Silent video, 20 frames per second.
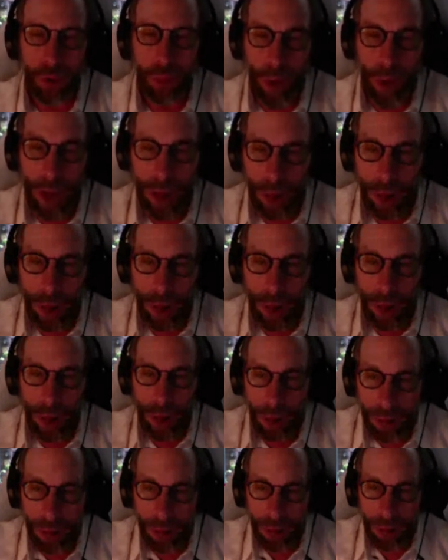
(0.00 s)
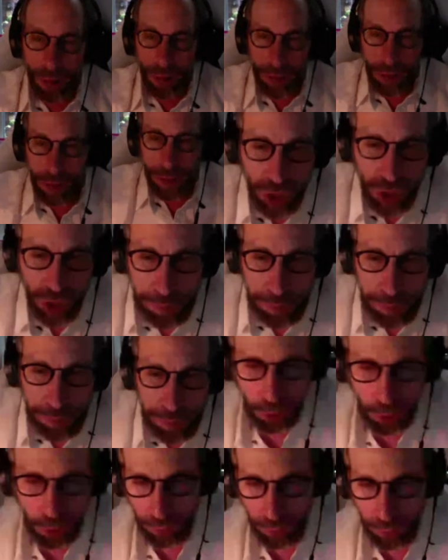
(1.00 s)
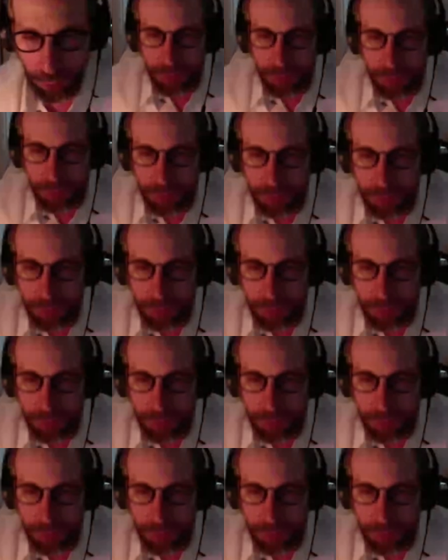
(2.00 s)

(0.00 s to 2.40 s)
Well, the shape of the universe,